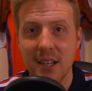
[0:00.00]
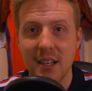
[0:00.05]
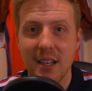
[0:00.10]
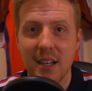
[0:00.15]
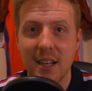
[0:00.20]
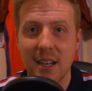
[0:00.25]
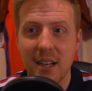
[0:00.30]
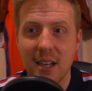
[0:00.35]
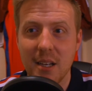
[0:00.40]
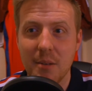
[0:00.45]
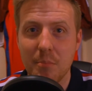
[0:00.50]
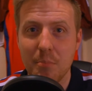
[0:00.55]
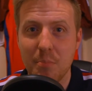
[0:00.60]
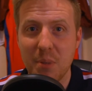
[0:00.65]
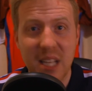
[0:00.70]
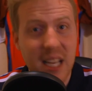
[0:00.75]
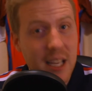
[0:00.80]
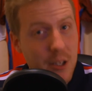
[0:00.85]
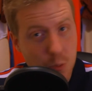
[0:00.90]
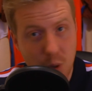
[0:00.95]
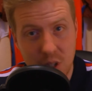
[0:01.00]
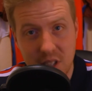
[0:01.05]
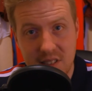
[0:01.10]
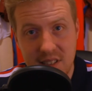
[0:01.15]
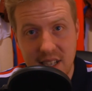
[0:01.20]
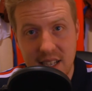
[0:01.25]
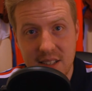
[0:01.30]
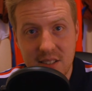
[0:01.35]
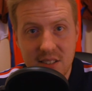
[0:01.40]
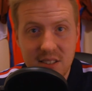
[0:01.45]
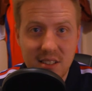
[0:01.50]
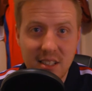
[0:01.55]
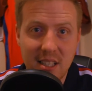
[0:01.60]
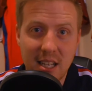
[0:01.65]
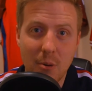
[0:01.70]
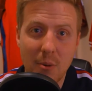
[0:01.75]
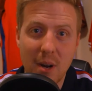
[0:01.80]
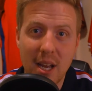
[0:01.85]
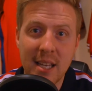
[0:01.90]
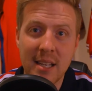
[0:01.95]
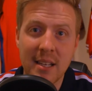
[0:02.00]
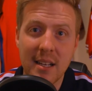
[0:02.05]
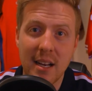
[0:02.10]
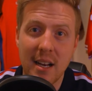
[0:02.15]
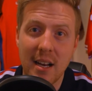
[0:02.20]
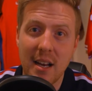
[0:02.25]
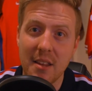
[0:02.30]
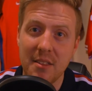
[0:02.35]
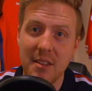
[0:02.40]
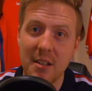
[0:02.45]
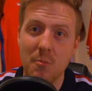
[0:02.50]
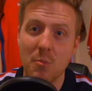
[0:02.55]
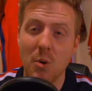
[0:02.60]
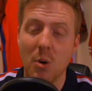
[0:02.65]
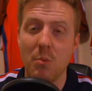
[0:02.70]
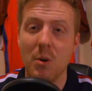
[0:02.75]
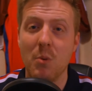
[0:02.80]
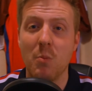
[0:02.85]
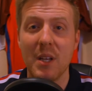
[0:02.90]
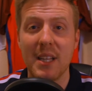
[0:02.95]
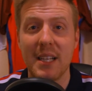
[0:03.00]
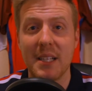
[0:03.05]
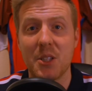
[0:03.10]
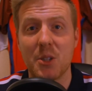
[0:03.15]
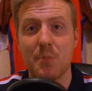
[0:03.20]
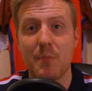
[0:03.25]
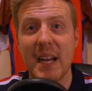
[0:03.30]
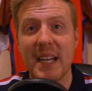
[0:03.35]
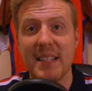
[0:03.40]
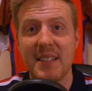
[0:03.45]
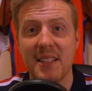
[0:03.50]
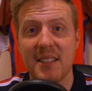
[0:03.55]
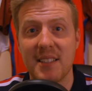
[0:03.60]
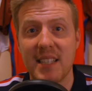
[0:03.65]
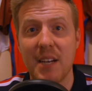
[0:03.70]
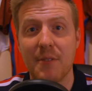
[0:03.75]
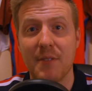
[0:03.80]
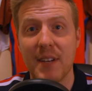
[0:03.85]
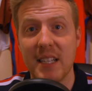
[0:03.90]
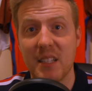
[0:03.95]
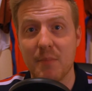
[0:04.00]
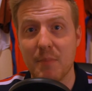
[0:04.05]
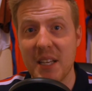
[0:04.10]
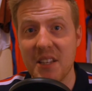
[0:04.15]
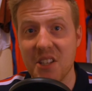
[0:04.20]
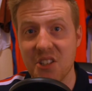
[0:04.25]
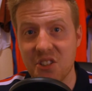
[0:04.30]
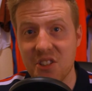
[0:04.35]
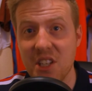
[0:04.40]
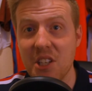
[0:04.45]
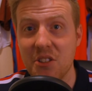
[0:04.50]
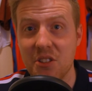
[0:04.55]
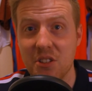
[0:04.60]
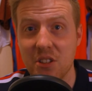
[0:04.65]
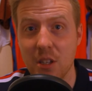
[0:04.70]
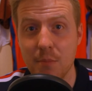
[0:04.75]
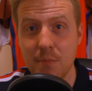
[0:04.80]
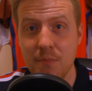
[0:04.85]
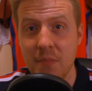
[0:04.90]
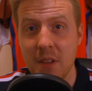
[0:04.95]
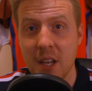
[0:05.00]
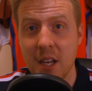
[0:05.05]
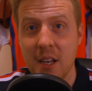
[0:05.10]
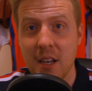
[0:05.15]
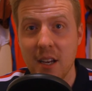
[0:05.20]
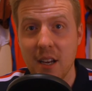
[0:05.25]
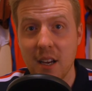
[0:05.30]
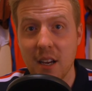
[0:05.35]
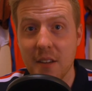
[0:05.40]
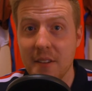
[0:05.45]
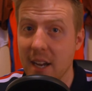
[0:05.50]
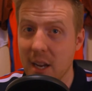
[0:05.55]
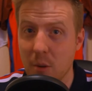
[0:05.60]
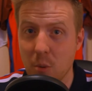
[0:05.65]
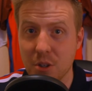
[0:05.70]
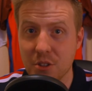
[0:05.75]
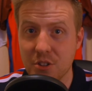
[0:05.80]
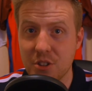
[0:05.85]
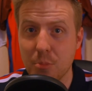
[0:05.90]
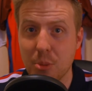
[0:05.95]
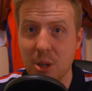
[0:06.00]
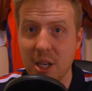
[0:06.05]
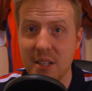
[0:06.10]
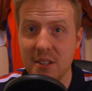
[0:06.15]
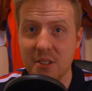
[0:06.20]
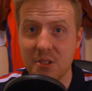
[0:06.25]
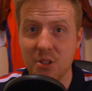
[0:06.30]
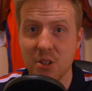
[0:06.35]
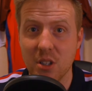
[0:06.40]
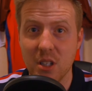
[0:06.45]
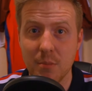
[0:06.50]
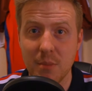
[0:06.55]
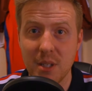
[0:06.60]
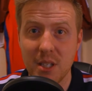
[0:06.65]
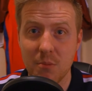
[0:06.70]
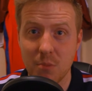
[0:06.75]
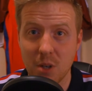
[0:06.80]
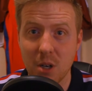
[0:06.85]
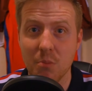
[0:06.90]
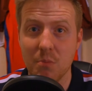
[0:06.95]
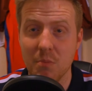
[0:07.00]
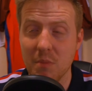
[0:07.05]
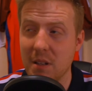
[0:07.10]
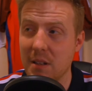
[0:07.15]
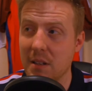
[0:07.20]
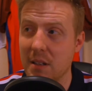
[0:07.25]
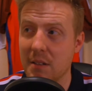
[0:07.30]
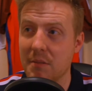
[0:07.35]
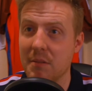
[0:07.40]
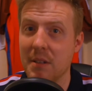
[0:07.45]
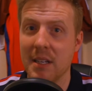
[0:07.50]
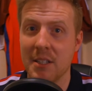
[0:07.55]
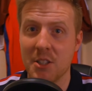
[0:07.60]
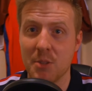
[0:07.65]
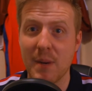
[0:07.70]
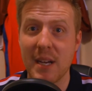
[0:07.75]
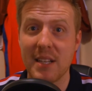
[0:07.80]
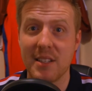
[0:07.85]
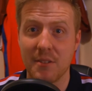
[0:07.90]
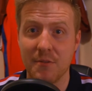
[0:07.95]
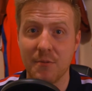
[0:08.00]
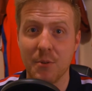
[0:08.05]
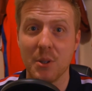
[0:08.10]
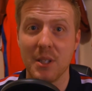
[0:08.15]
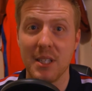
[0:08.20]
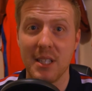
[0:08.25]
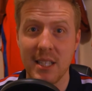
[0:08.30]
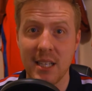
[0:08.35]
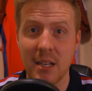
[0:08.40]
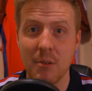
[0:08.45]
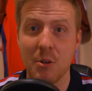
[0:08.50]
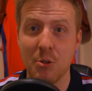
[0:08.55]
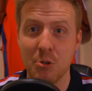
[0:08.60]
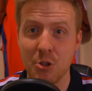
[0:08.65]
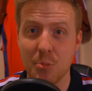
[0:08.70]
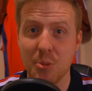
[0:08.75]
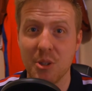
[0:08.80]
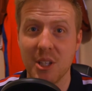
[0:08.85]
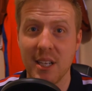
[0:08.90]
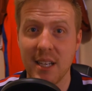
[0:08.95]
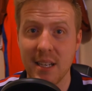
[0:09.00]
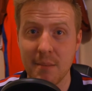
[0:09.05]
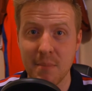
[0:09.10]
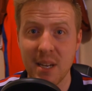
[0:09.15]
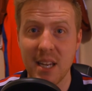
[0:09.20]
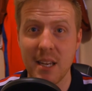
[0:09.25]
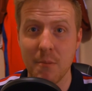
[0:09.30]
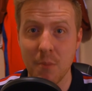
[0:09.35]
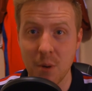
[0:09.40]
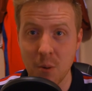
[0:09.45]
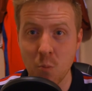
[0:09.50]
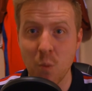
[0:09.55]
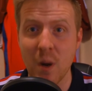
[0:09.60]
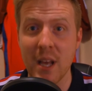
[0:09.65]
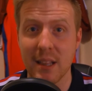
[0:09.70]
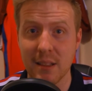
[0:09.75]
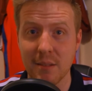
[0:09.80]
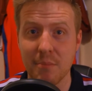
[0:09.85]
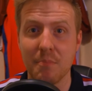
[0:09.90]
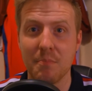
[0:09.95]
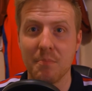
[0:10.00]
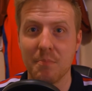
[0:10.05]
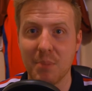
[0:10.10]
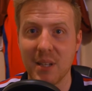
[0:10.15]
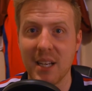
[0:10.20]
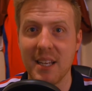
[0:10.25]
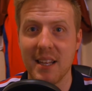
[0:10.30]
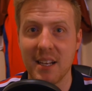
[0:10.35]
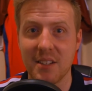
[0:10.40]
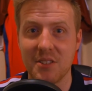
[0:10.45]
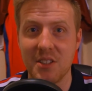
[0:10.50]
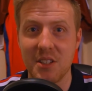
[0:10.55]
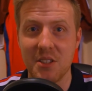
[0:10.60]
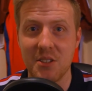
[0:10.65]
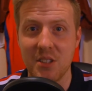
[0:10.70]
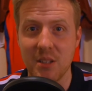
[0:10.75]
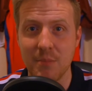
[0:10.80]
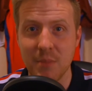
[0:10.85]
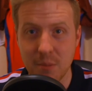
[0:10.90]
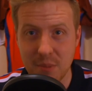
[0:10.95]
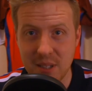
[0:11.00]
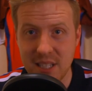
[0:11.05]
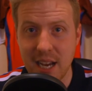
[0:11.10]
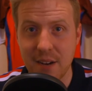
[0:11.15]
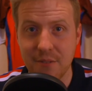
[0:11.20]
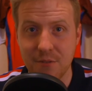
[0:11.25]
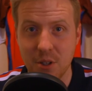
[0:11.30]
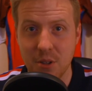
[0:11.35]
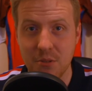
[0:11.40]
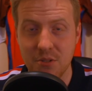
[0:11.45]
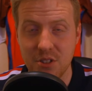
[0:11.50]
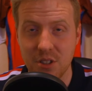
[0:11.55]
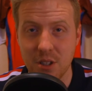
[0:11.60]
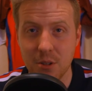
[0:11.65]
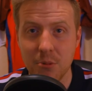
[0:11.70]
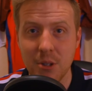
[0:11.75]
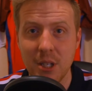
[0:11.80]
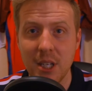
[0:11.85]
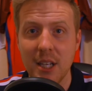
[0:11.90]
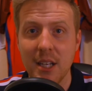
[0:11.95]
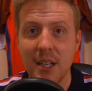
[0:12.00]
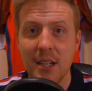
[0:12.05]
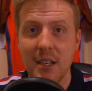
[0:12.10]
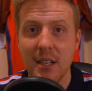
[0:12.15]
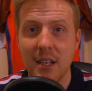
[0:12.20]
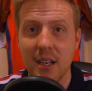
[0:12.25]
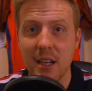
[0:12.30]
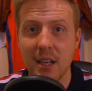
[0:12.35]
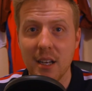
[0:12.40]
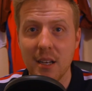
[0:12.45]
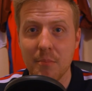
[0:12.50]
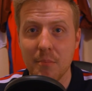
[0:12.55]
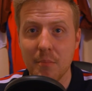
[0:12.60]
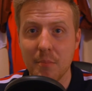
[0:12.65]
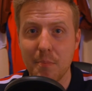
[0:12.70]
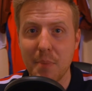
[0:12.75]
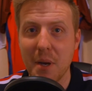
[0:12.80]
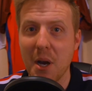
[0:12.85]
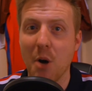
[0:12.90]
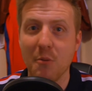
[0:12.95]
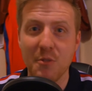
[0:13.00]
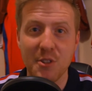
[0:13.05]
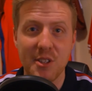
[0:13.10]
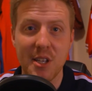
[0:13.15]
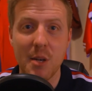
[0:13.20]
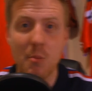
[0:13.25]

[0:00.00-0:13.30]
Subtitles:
but it is what it is. You know, I think what we will expect is Southgate to play the system that he wants to play in the tournament. Well, I expect to fully, you know, 100% admit we will play that system. He'd be daft not to, but obviously he